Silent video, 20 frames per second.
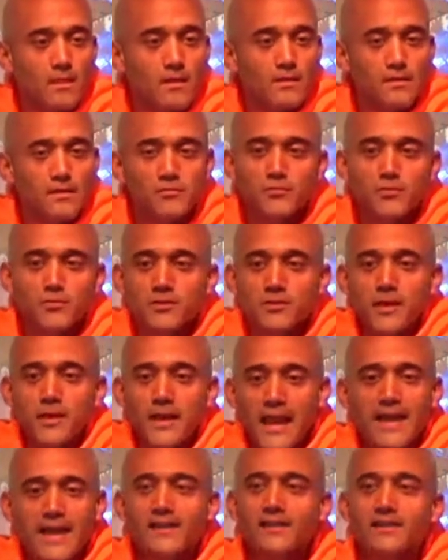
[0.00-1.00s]
If you just
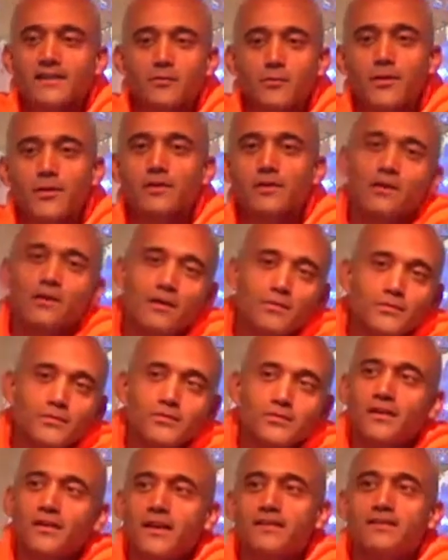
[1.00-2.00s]
mechanically repeat, oh, I'm
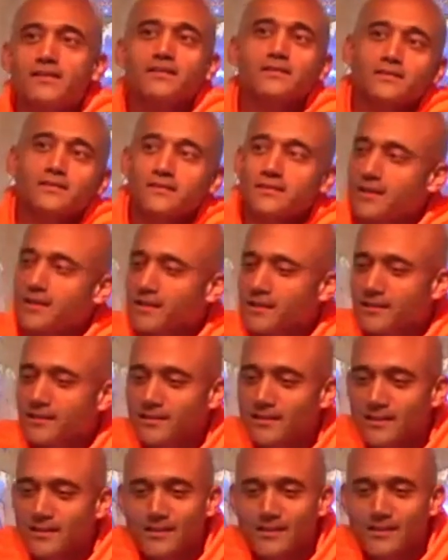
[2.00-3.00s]
sorry, I did this thing,
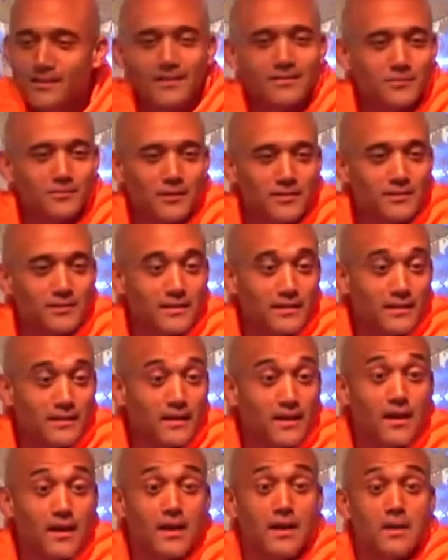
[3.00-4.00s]
that's one
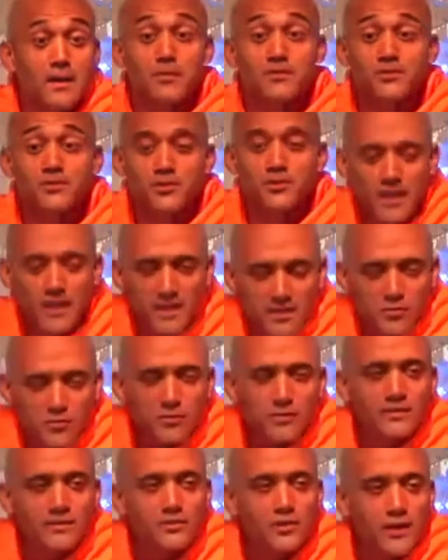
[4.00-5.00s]
thing. But
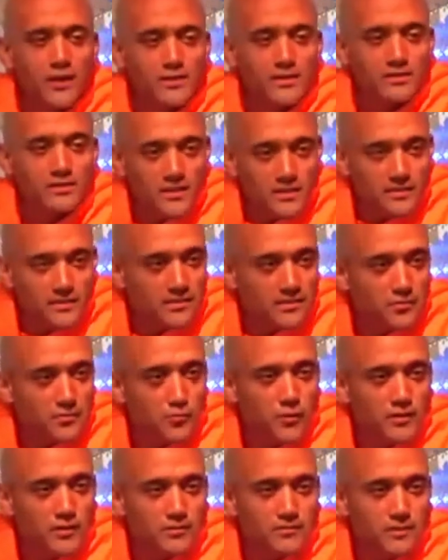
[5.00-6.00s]
genuinely shedding tears for
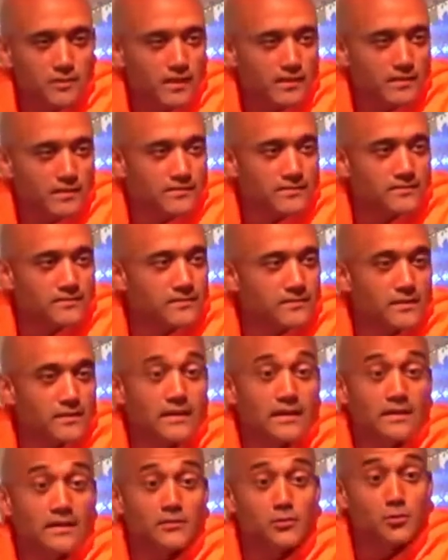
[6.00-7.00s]
what you've done
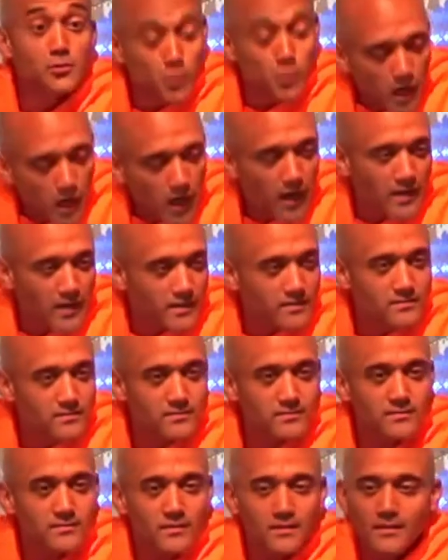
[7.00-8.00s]
to God,
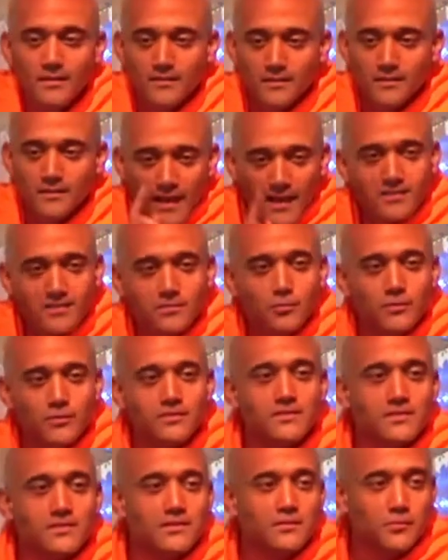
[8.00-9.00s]
that's
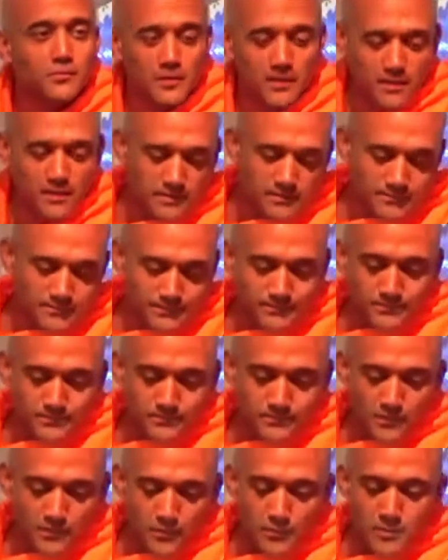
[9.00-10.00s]
what's going to work
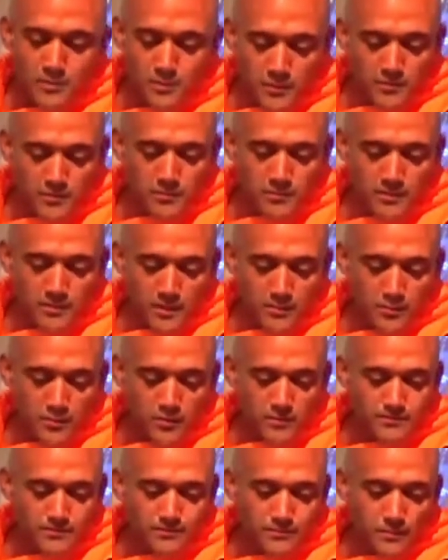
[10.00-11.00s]
from a spiritual standpoint.
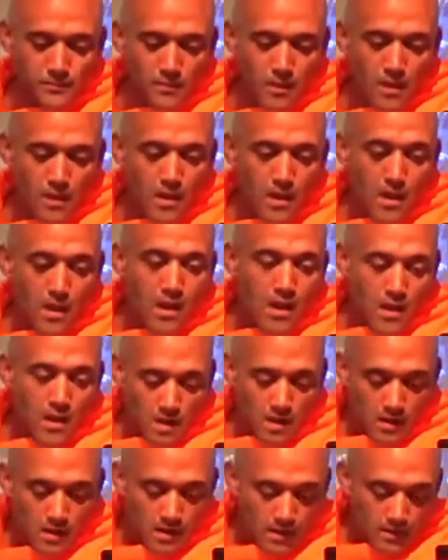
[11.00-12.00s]

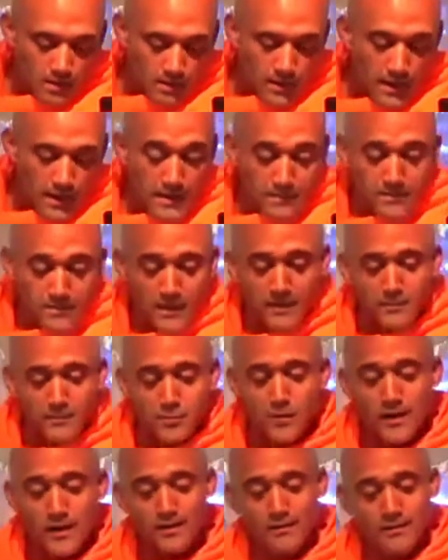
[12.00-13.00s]
Eighth kind of
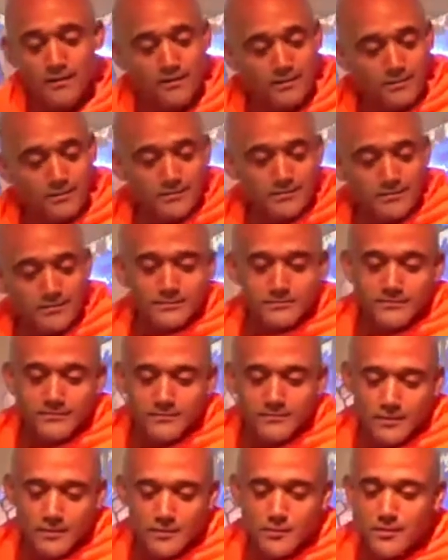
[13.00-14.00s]
prayer,
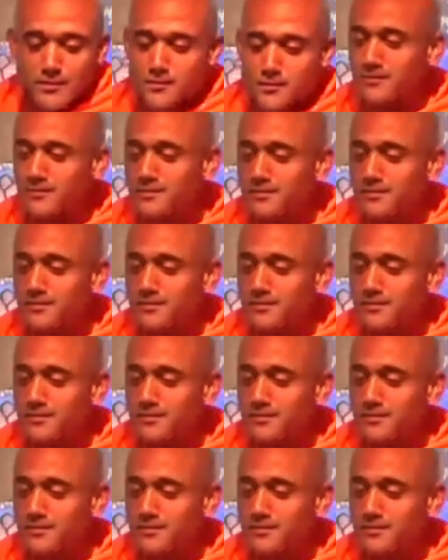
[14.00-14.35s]
so that we don't